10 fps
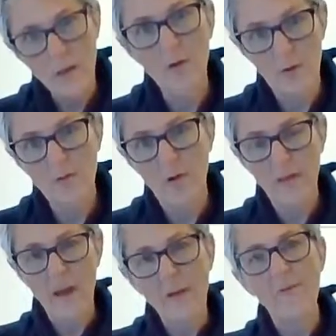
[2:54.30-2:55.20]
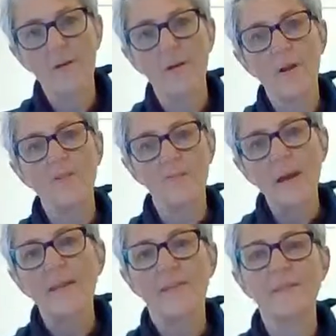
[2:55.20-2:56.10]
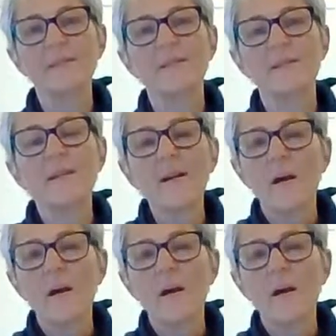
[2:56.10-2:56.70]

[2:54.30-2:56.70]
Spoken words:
going through all the effort of making these